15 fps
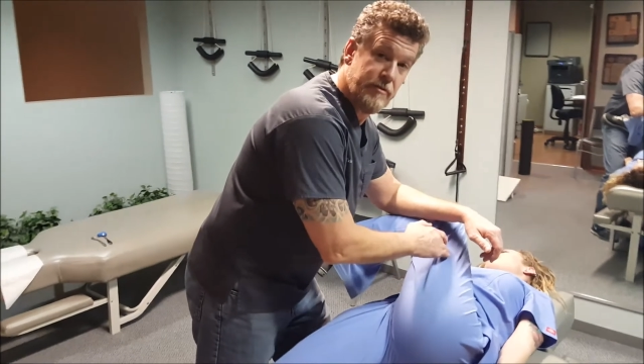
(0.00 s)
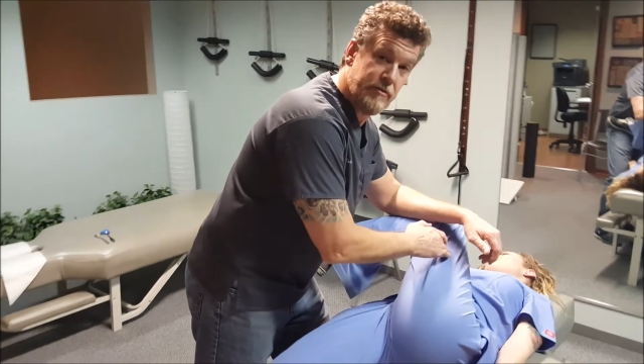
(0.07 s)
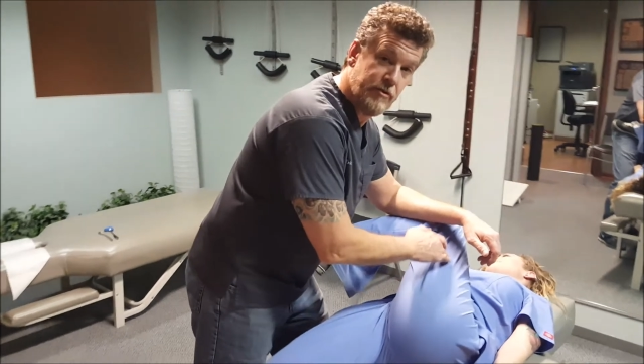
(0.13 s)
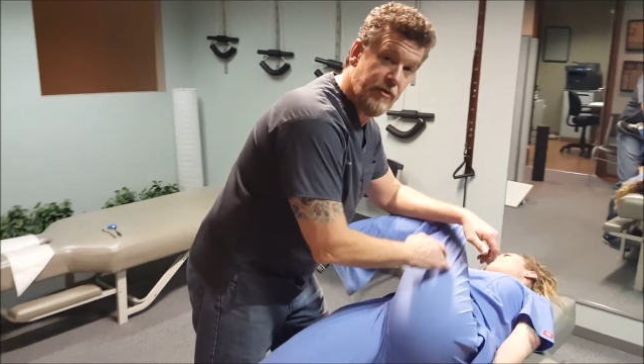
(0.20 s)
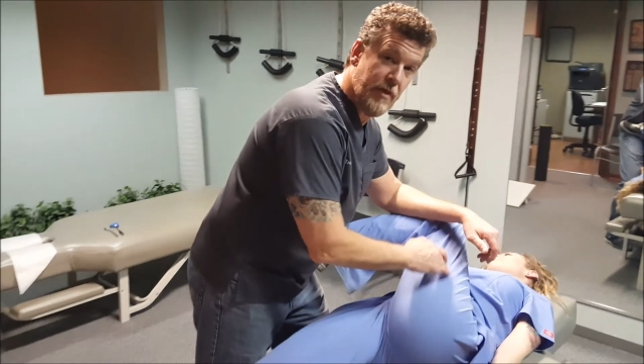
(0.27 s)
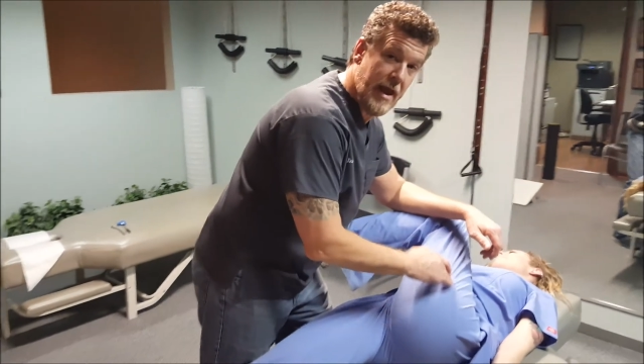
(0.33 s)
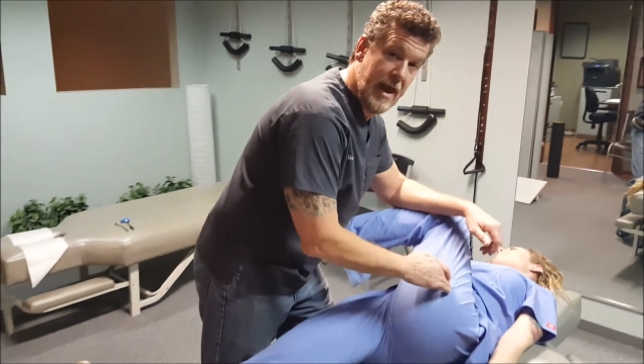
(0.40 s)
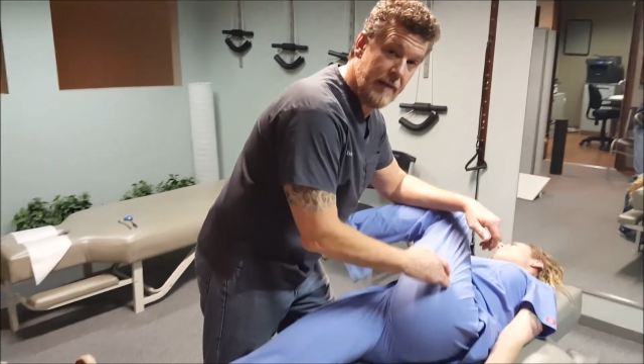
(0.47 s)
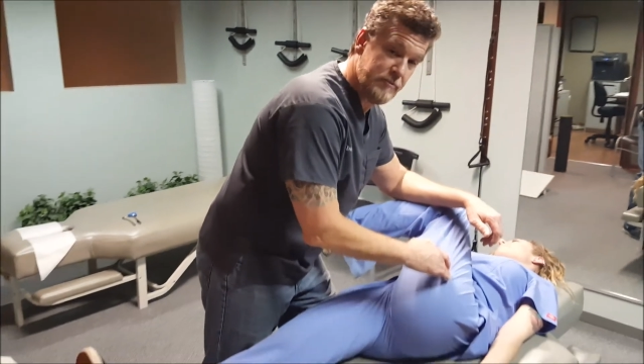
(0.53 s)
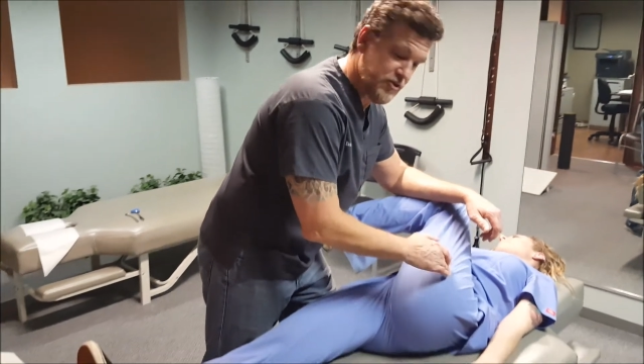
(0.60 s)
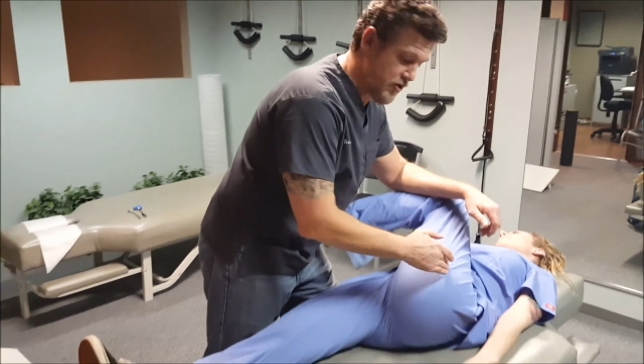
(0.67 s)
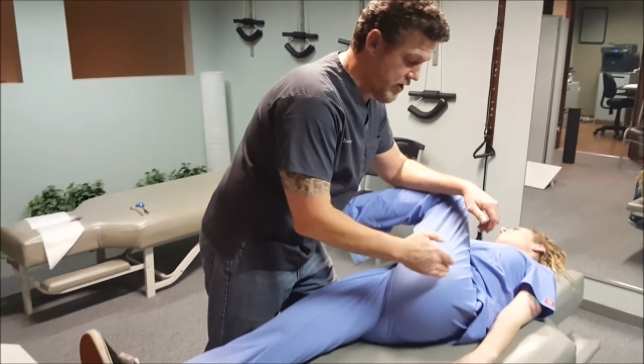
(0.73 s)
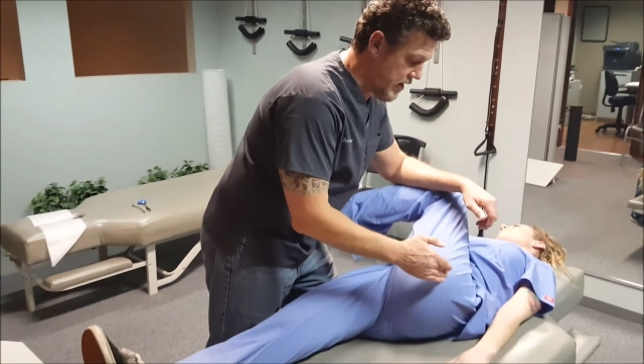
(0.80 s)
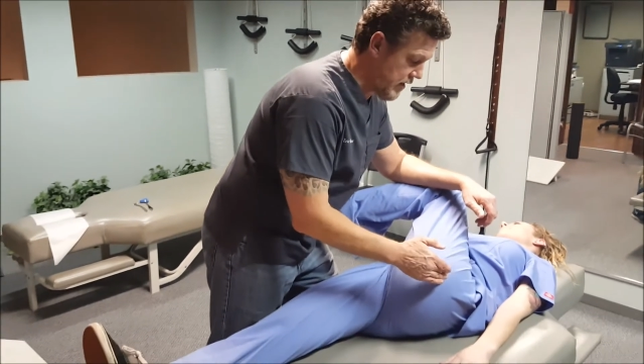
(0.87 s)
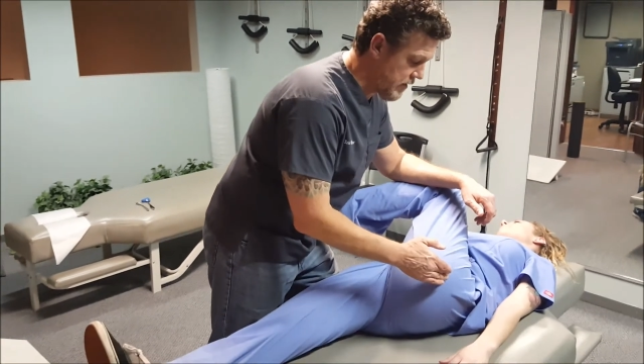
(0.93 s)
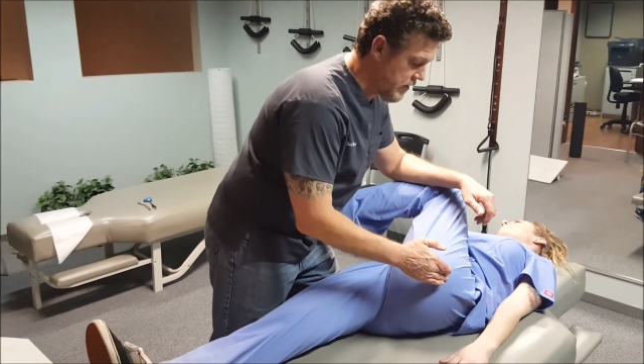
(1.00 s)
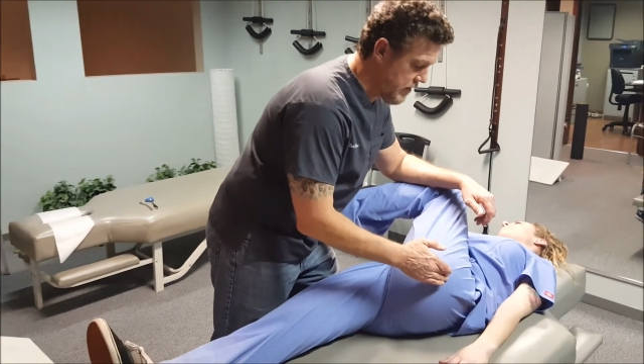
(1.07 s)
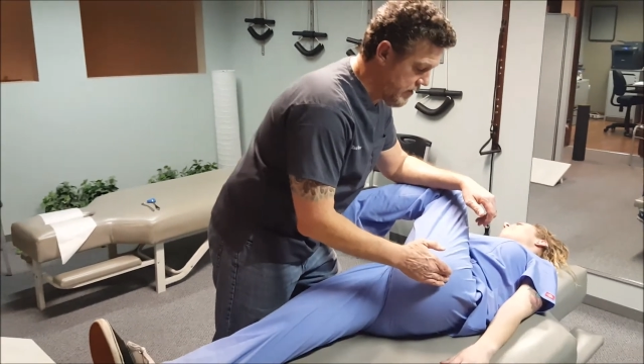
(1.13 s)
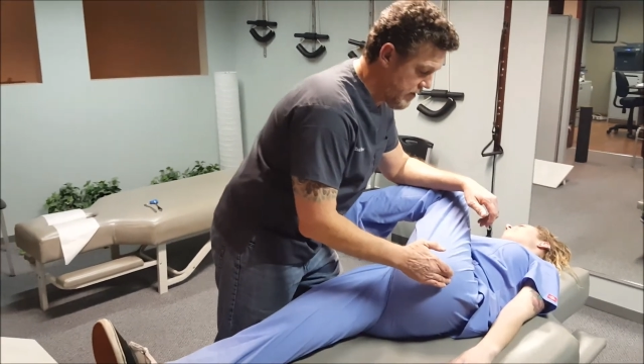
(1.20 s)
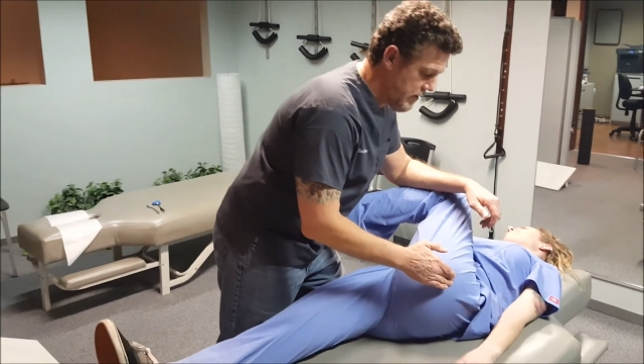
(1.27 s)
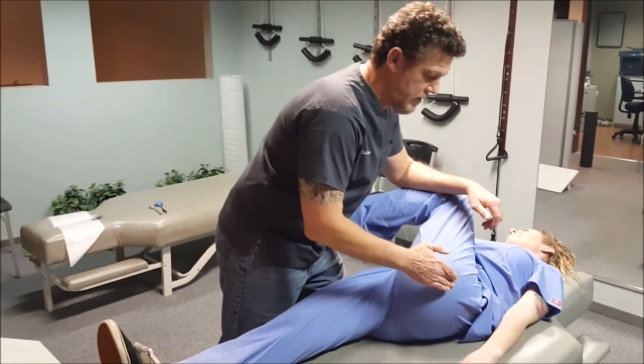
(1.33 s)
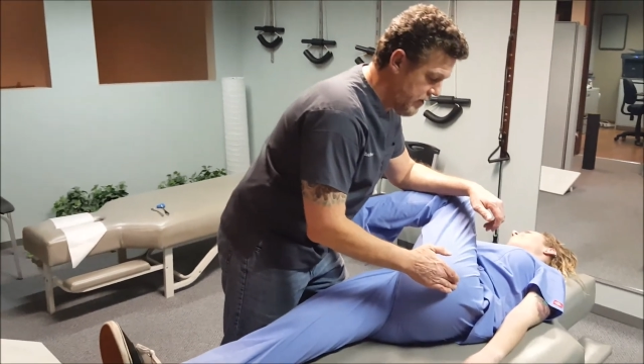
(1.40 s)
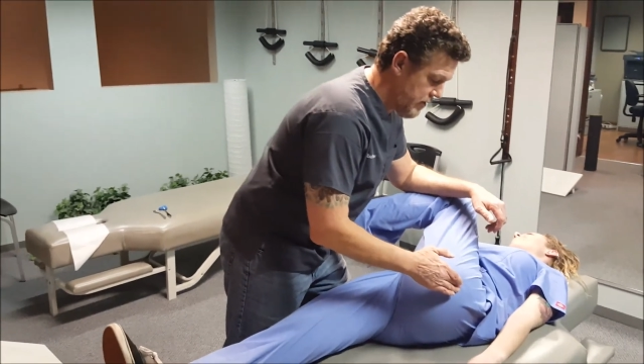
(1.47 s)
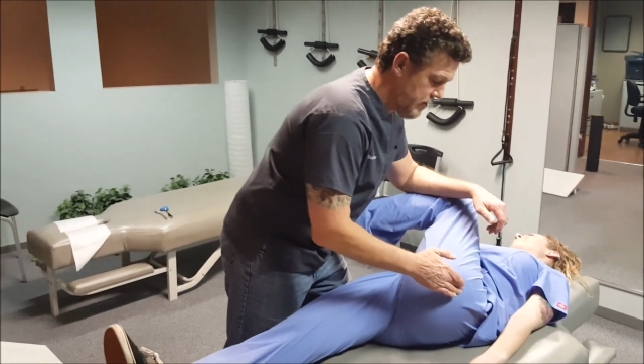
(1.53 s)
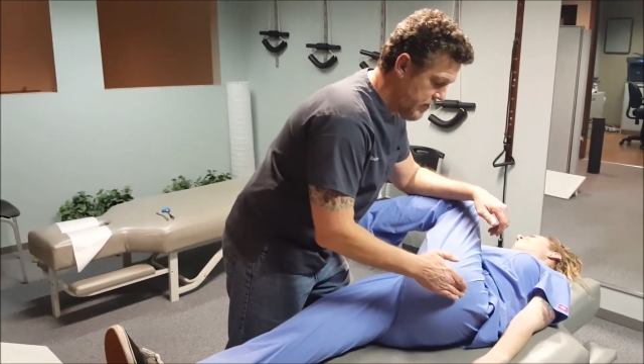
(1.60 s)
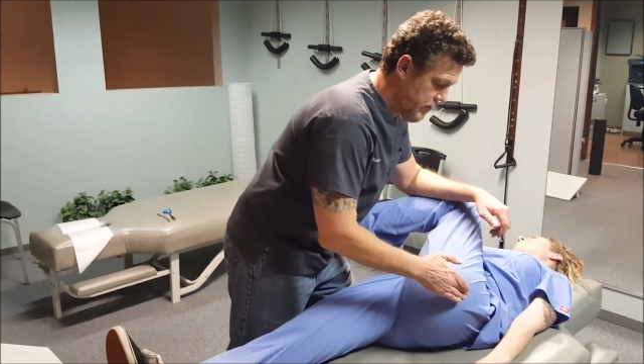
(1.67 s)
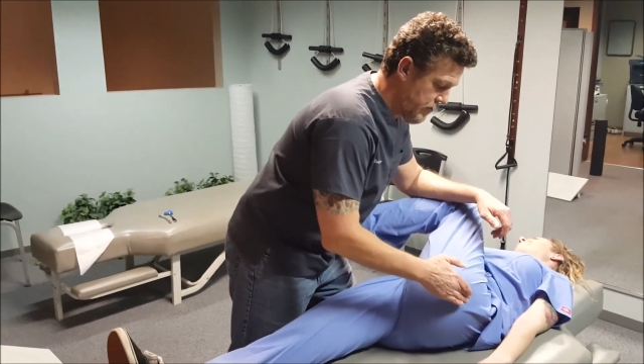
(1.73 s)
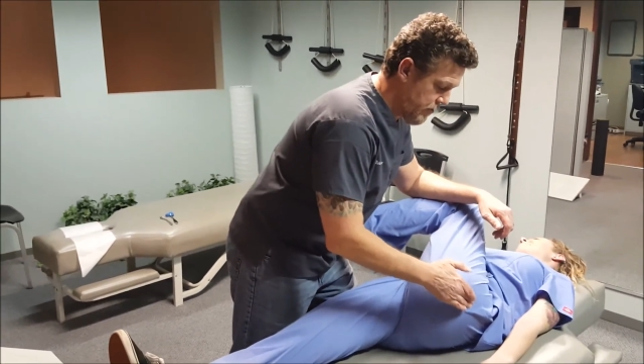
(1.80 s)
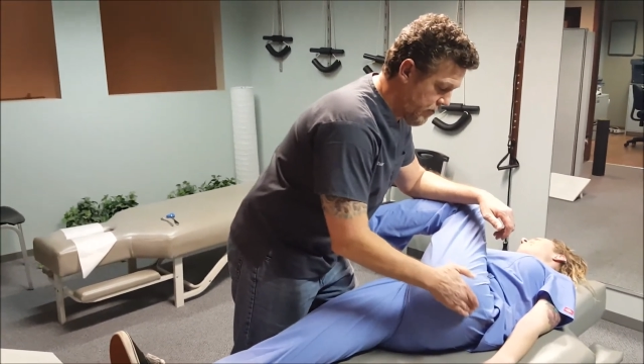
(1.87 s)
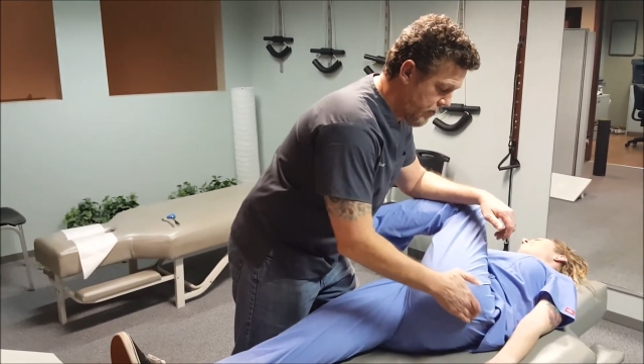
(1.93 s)
through the hamstring,
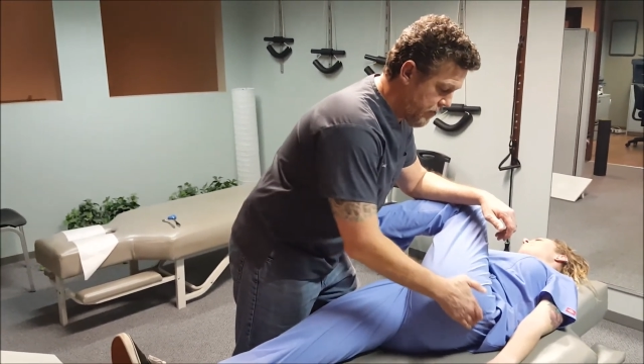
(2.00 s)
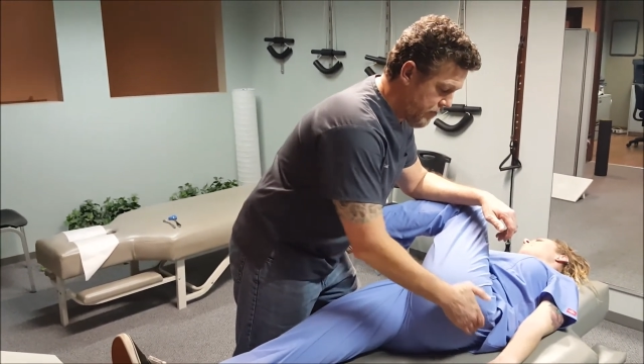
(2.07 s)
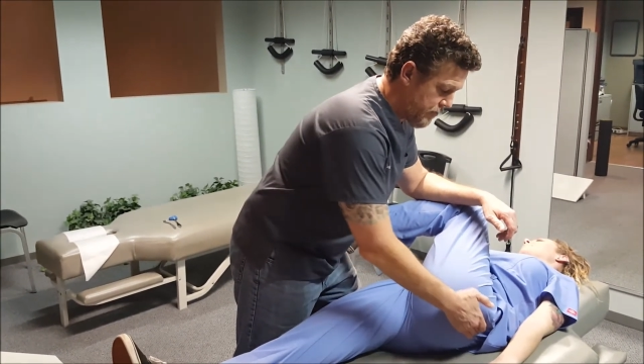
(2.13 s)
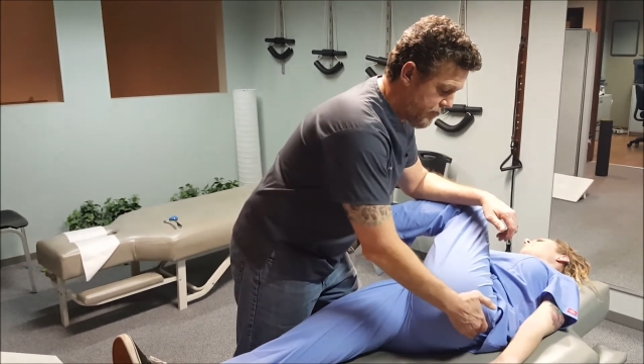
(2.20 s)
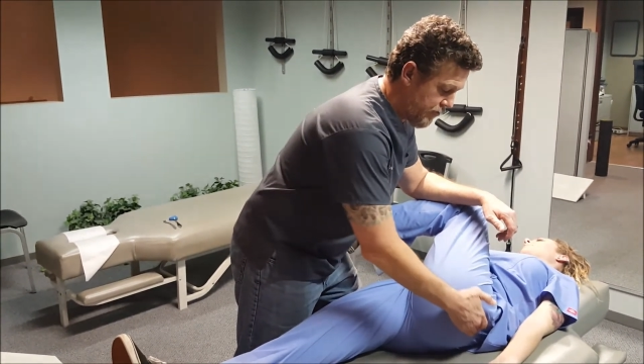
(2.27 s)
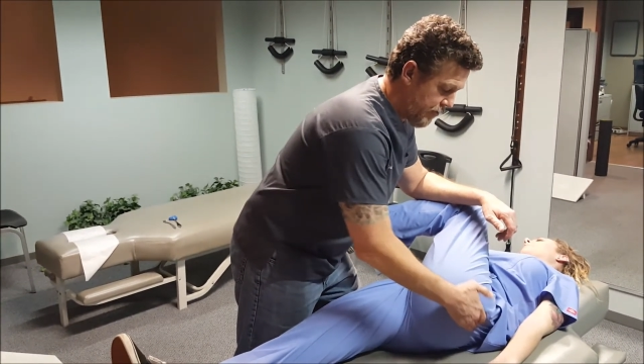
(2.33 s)
through